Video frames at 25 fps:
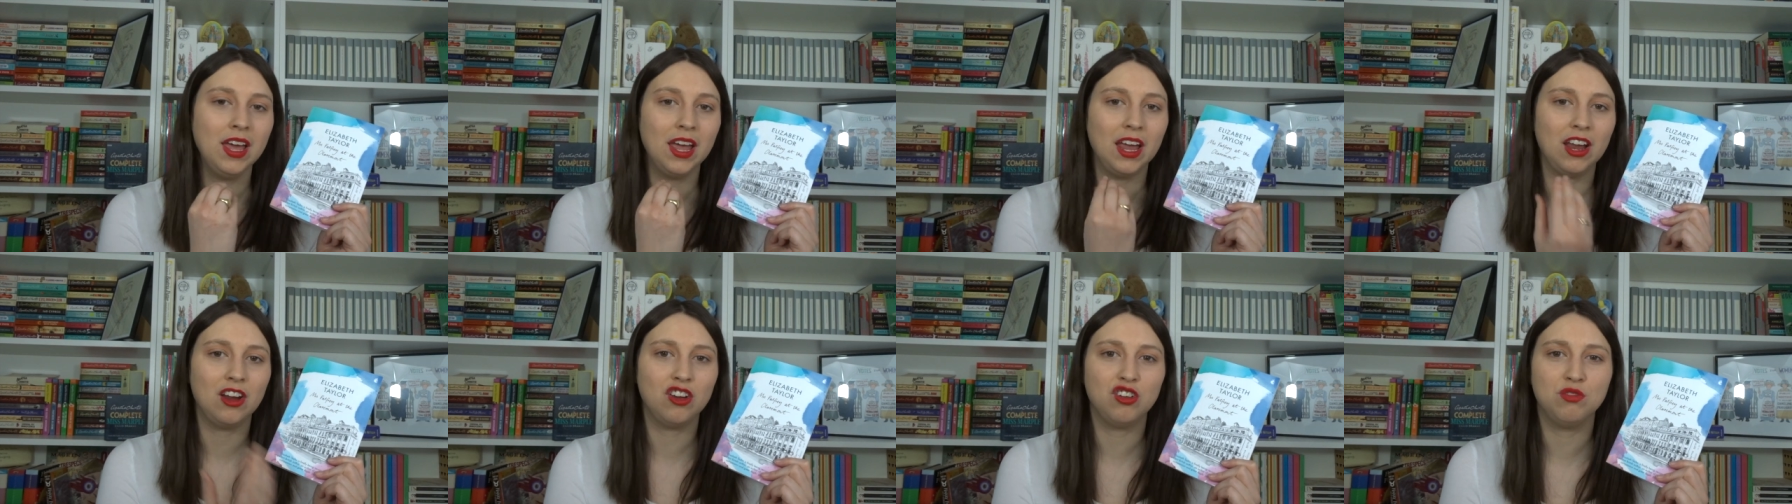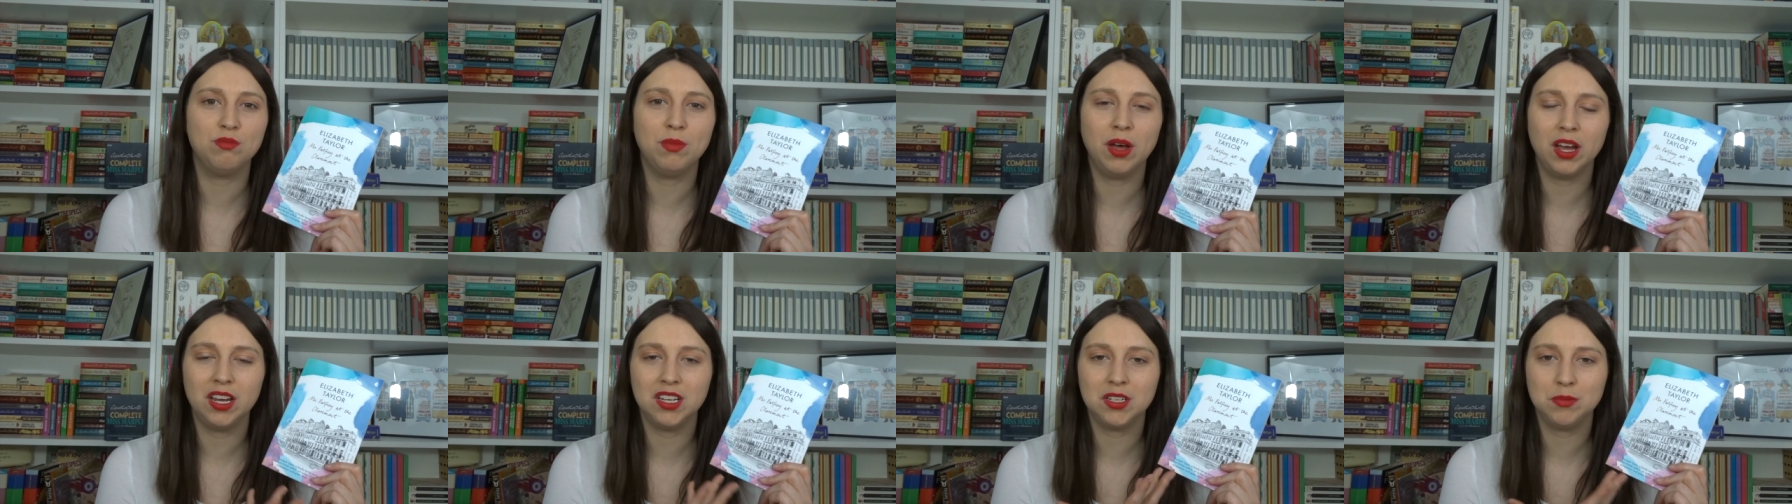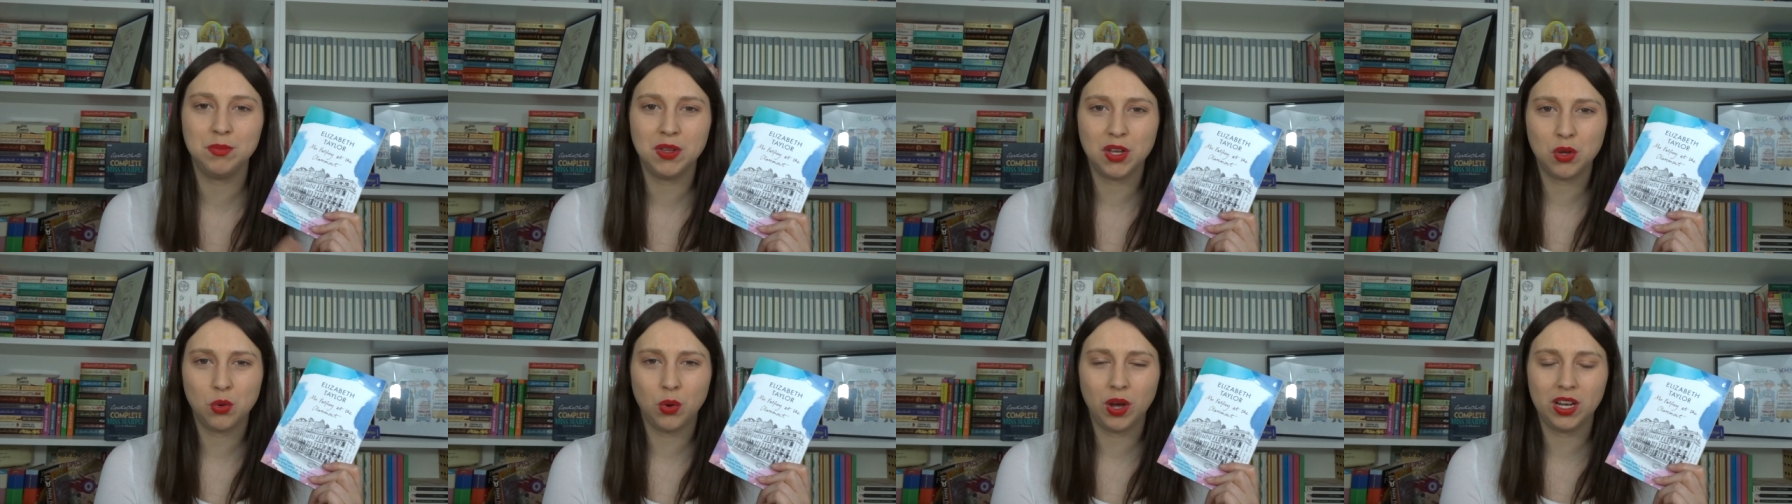It reminds
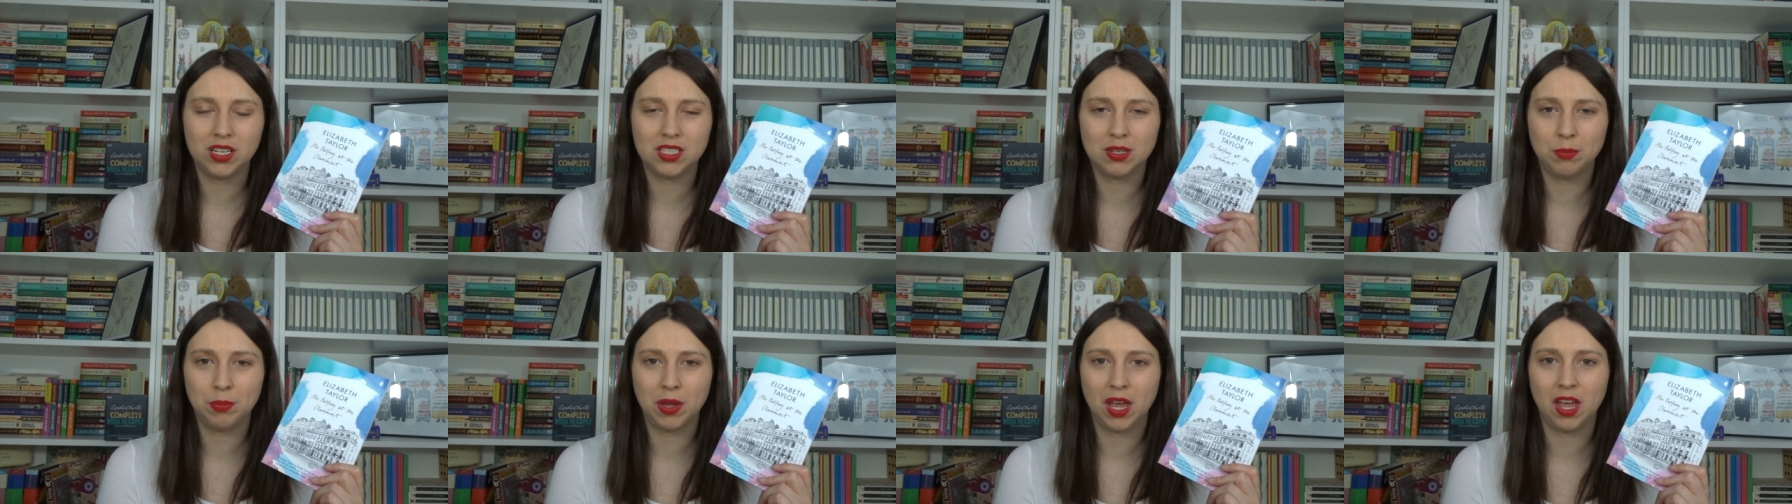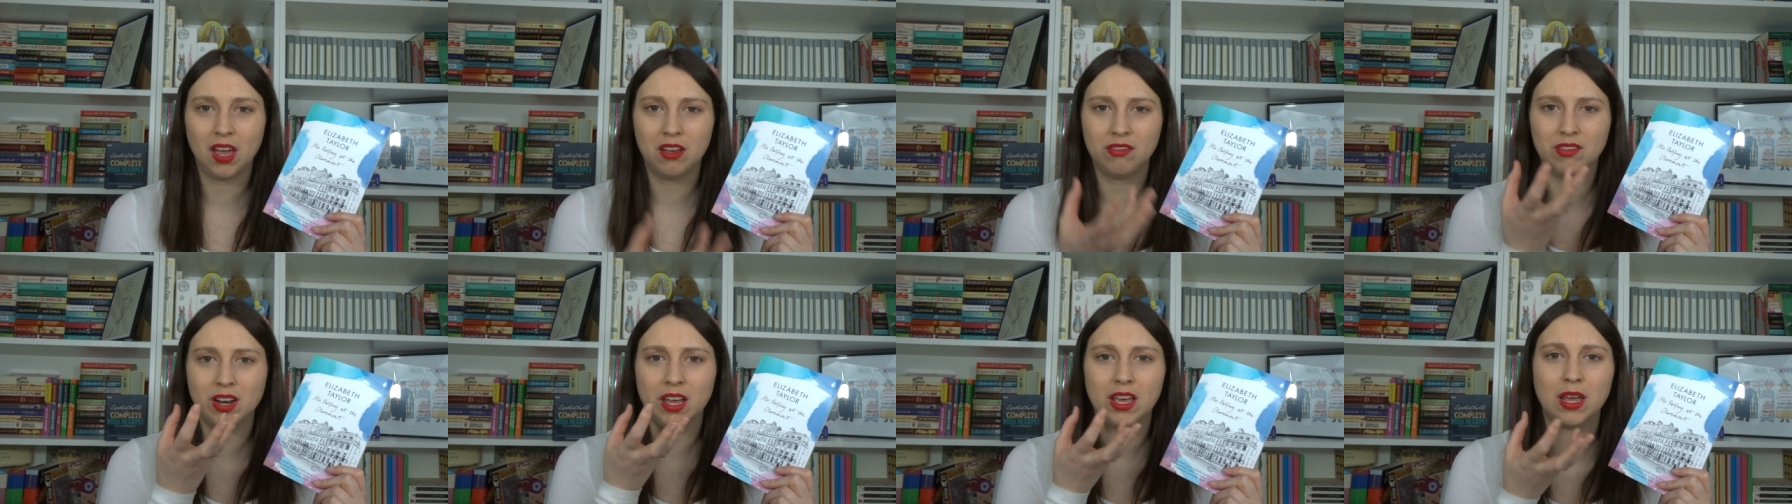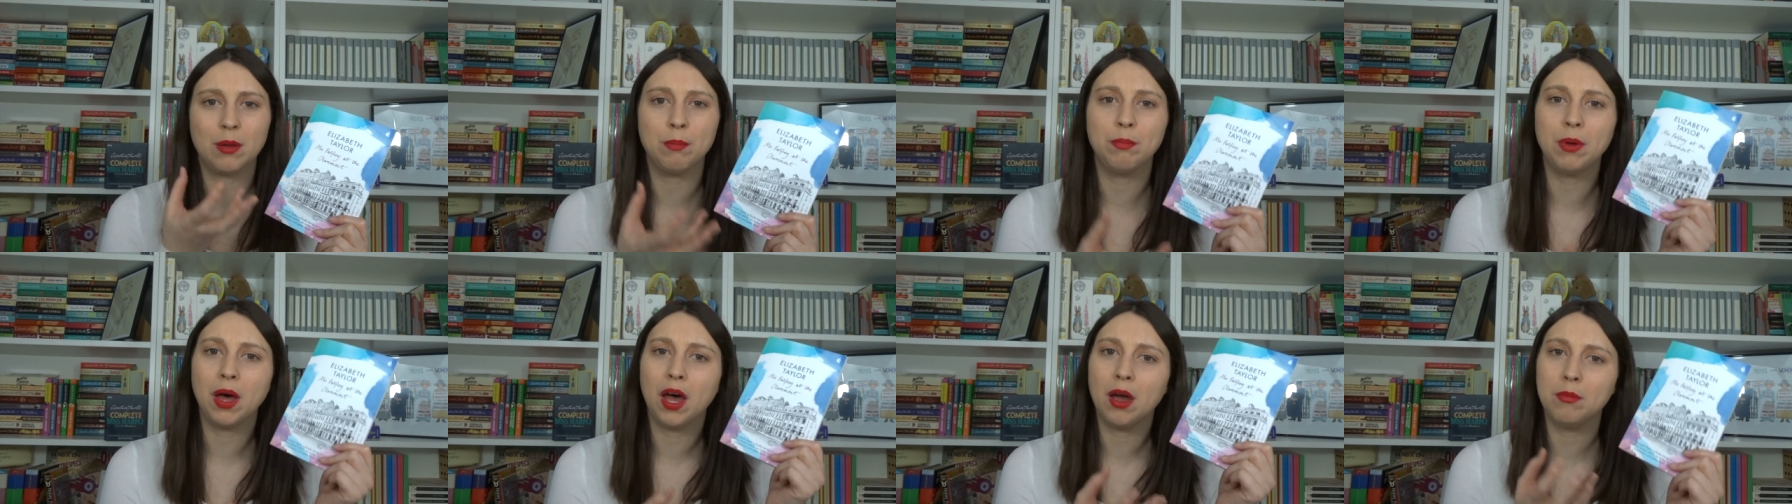me quite a bit of
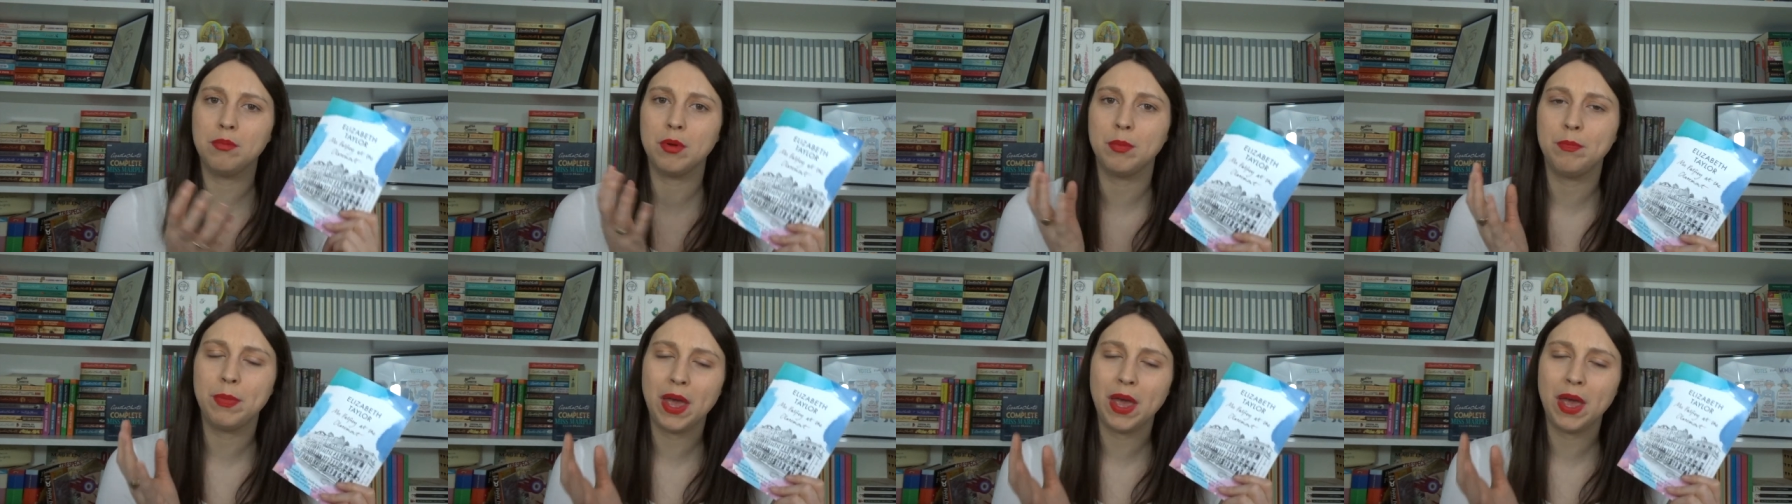like Barbara